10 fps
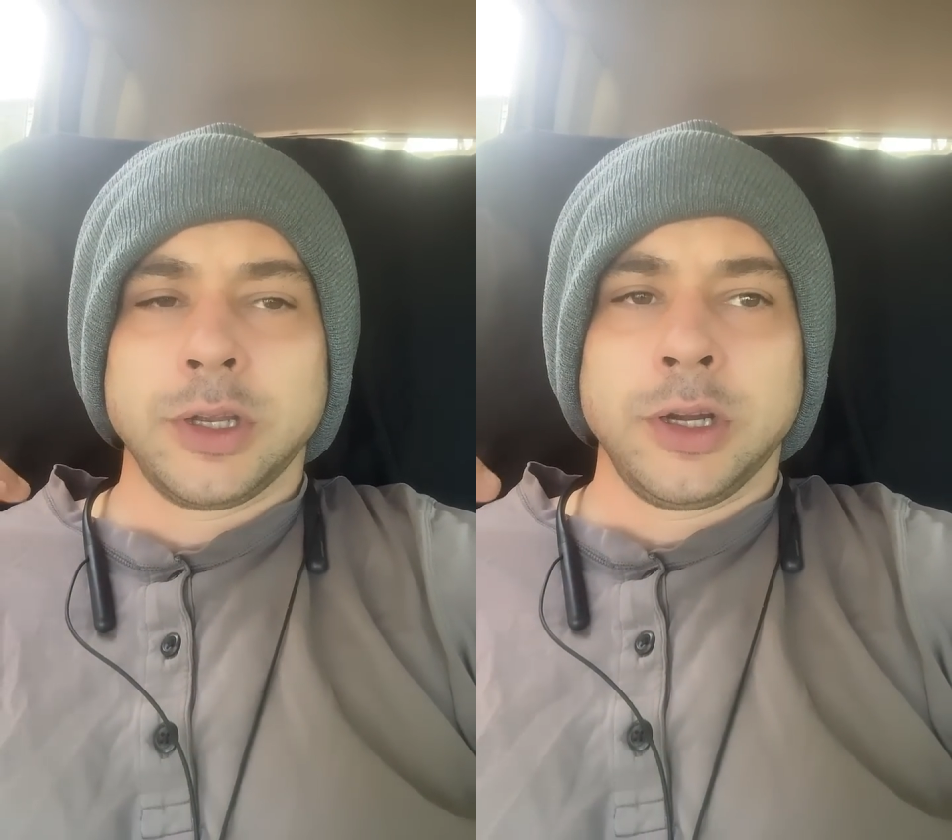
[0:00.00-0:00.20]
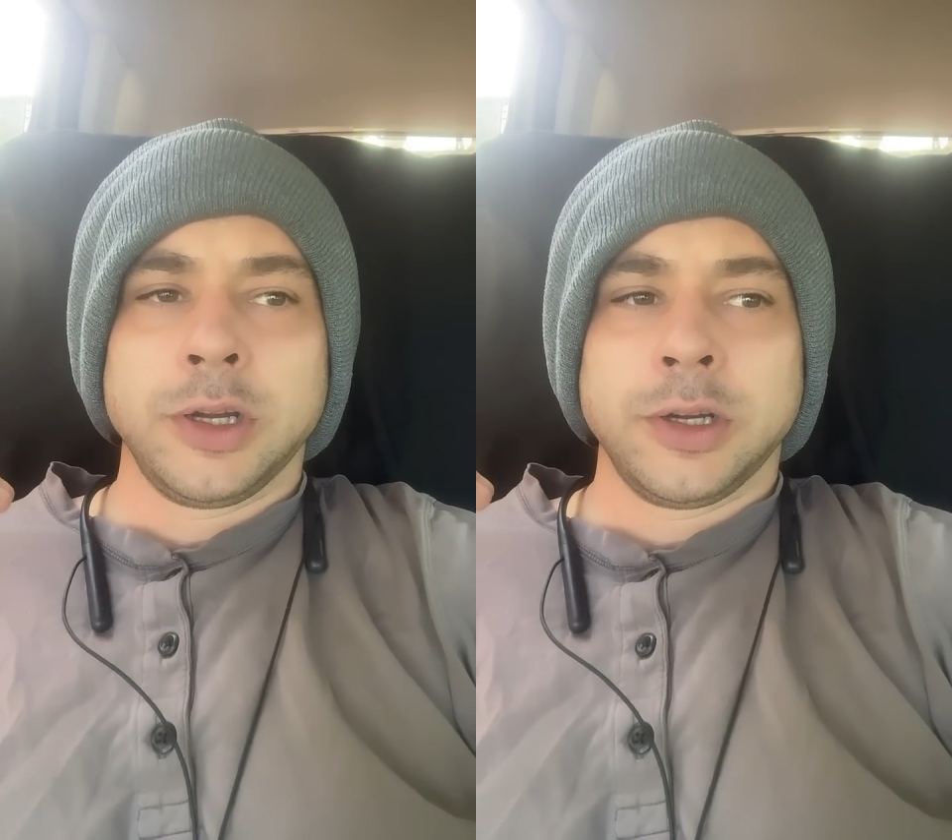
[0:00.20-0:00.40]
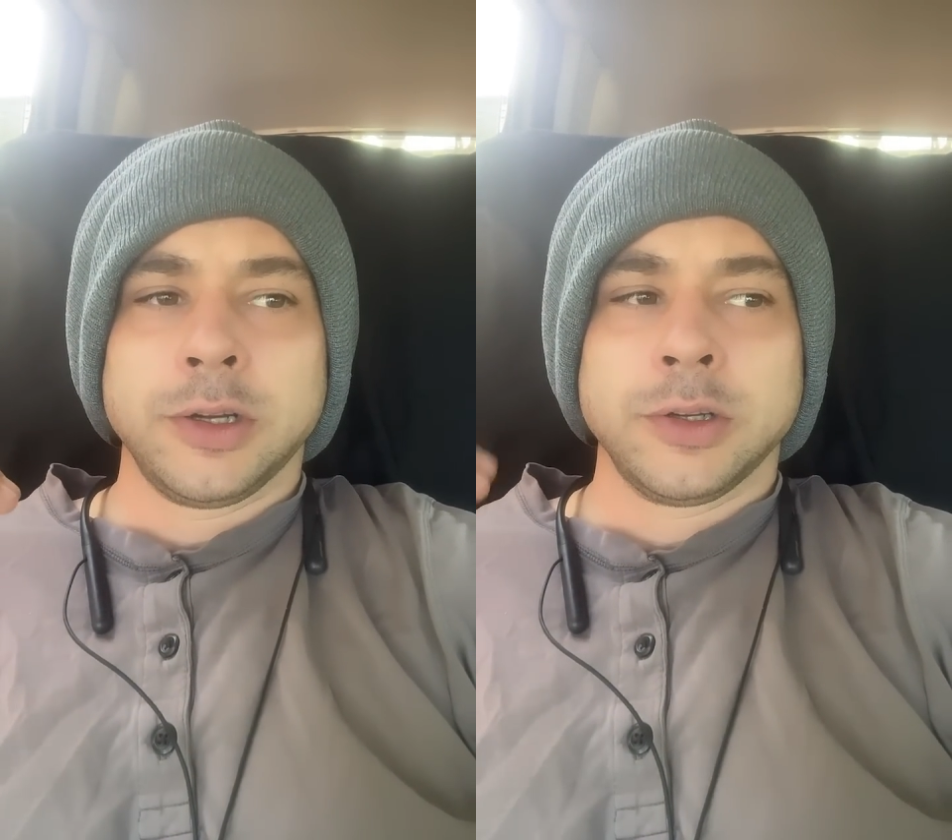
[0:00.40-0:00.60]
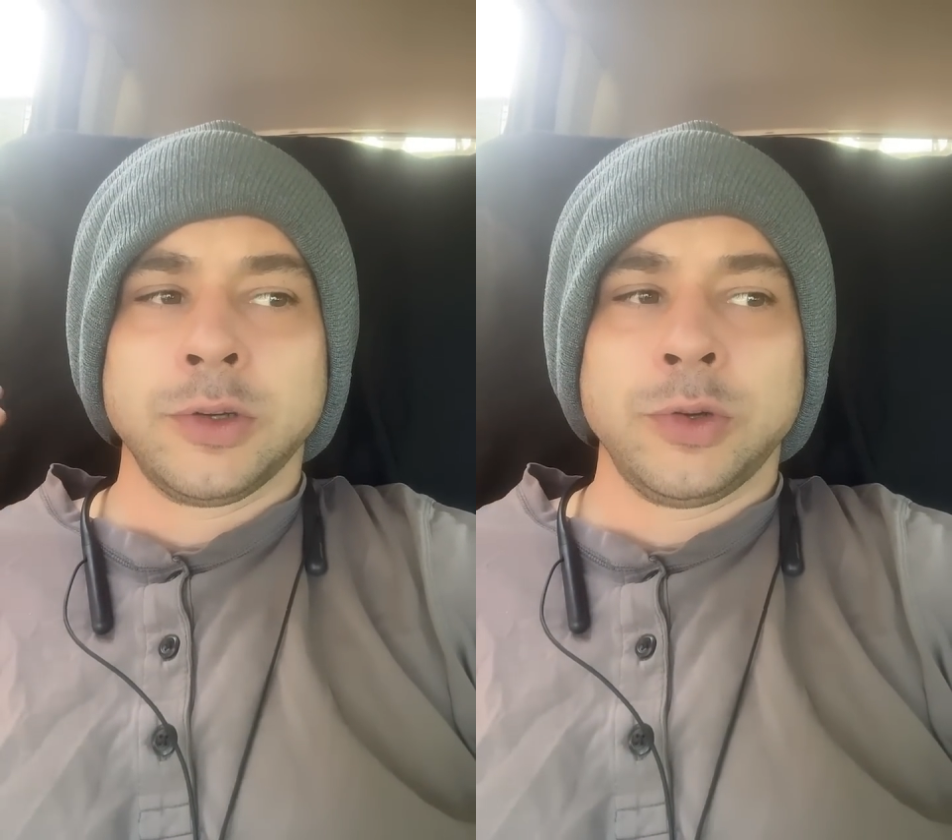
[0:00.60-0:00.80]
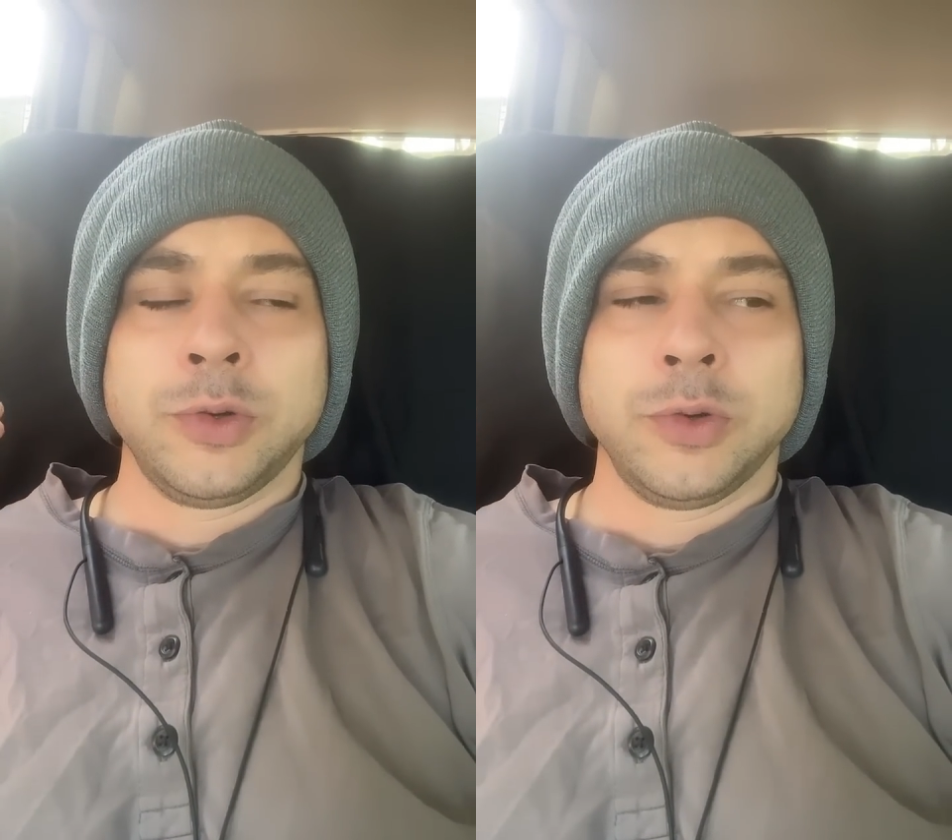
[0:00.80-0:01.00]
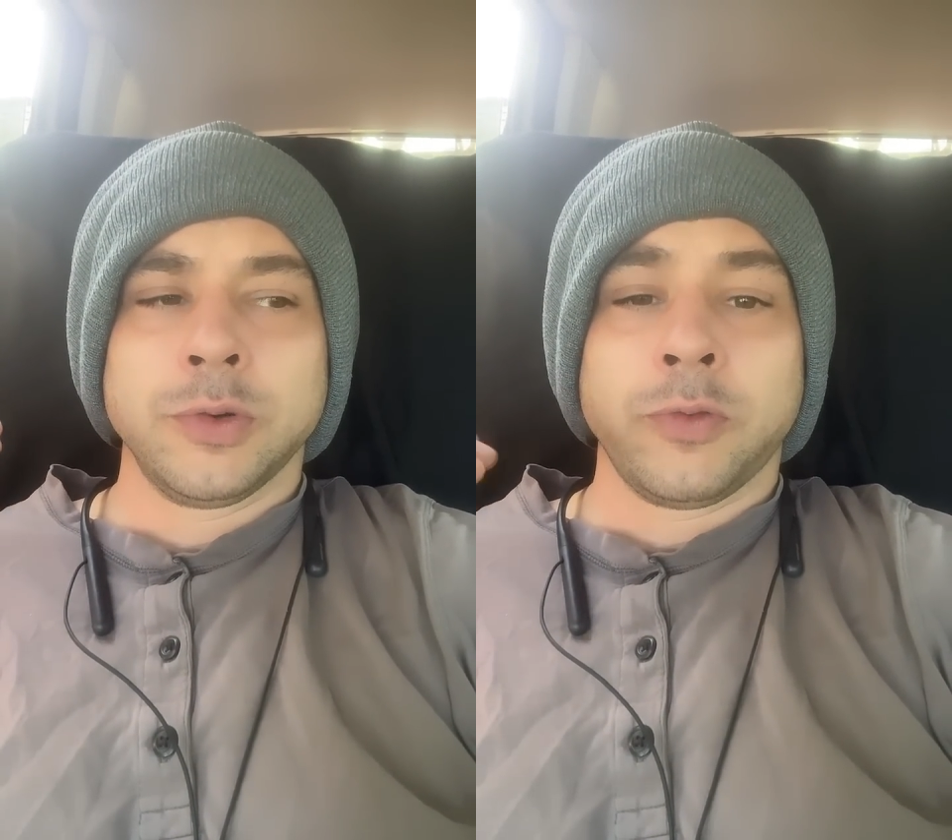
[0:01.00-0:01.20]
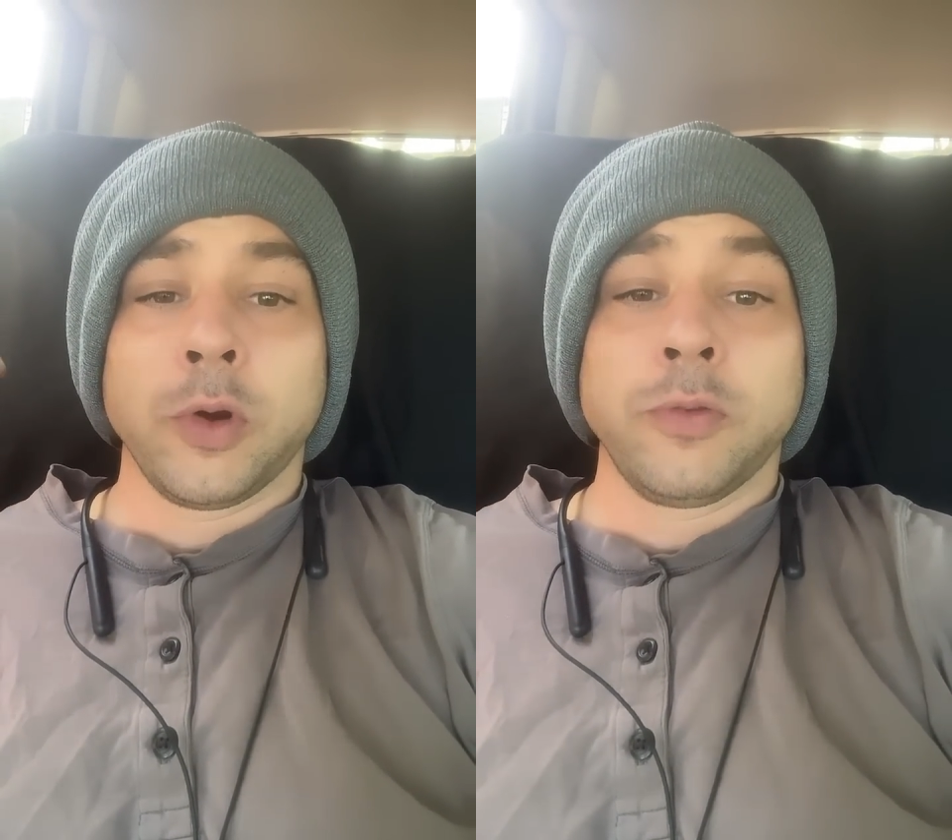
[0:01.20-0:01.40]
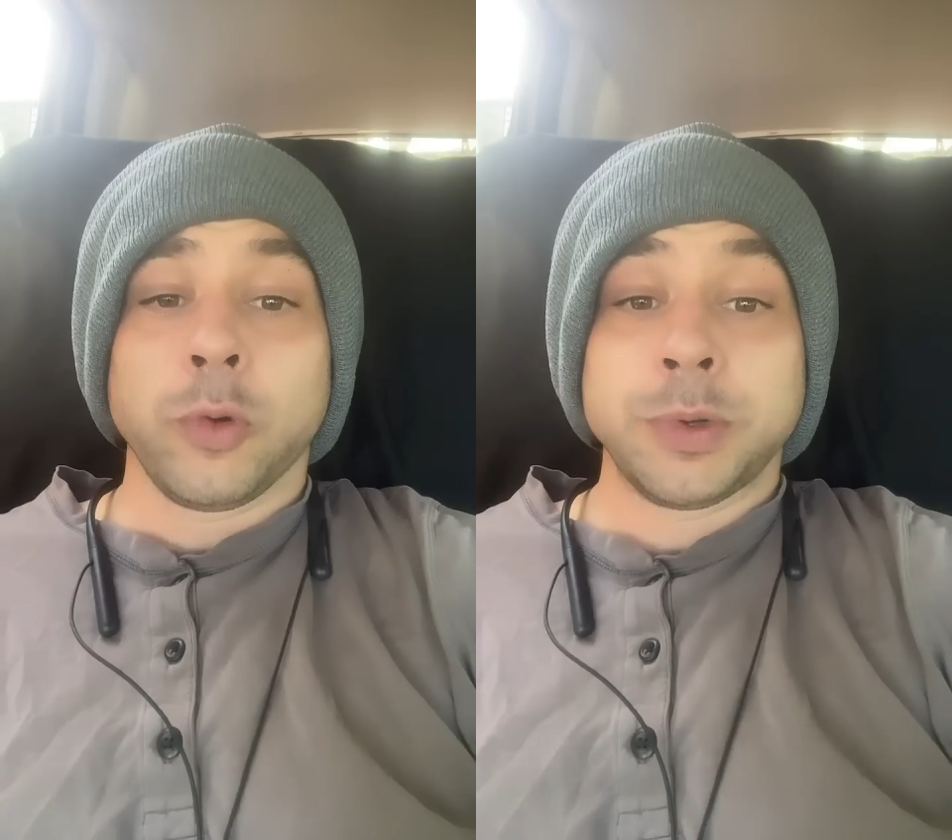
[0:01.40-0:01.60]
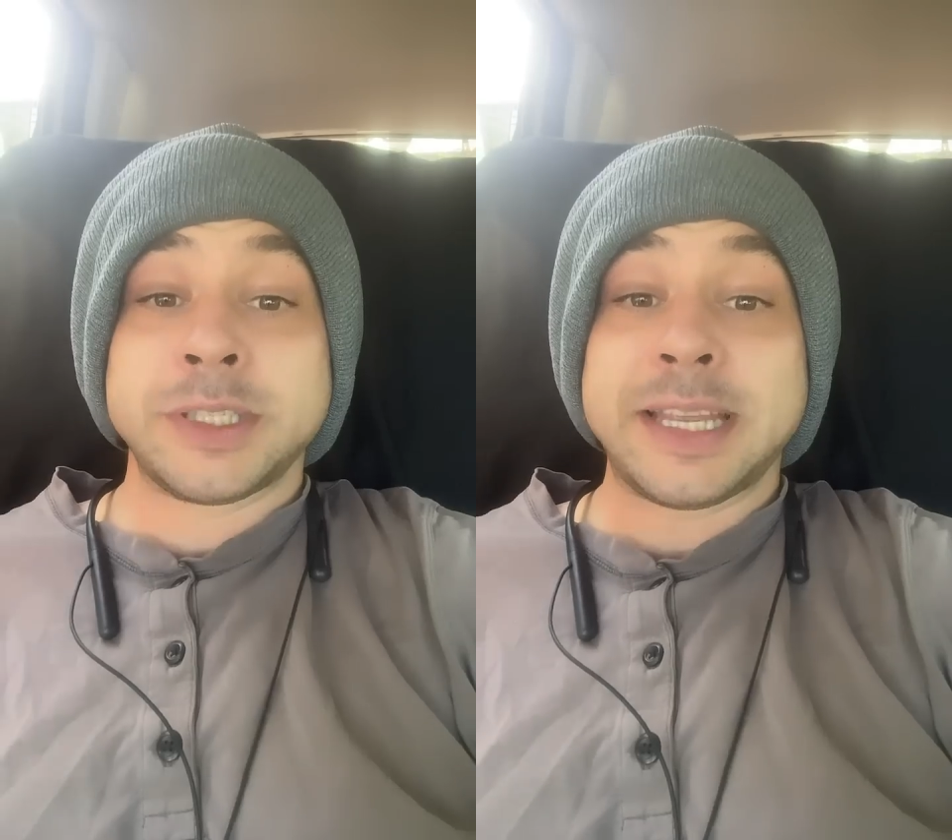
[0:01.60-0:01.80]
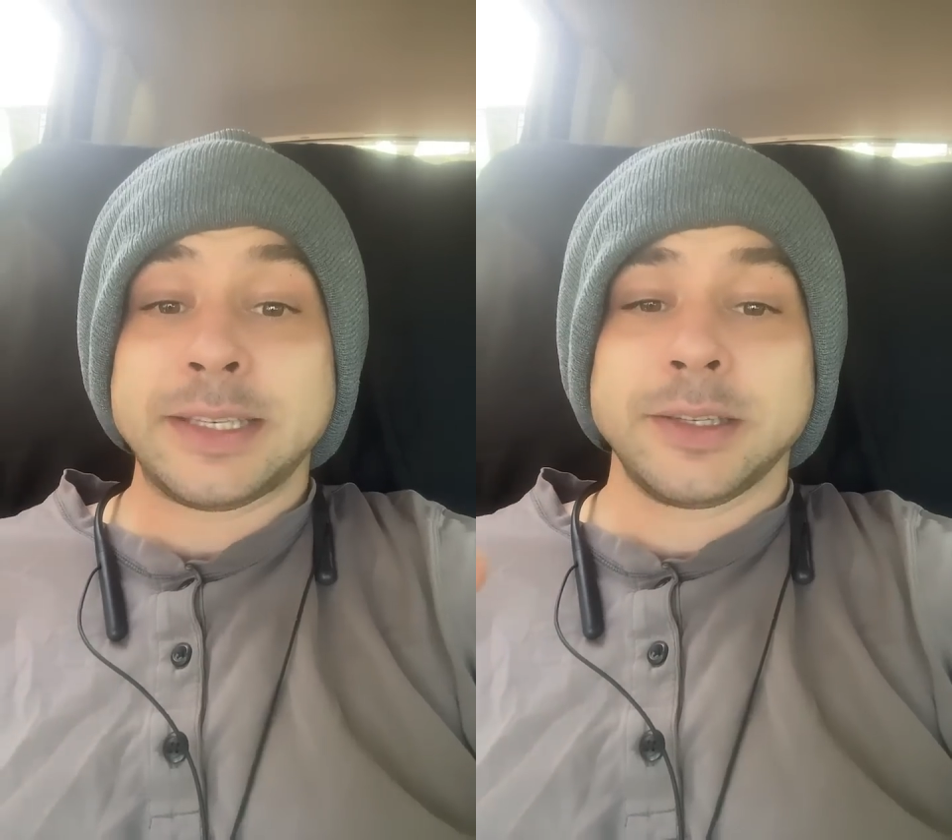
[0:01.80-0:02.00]
who
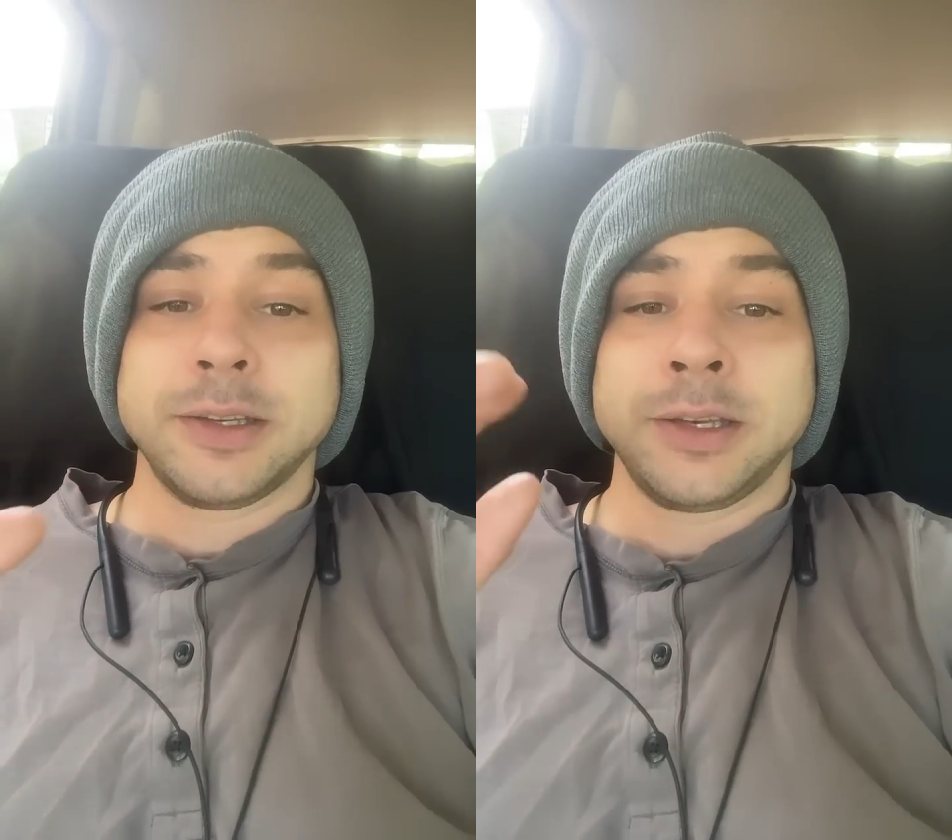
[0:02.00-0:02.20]
44%,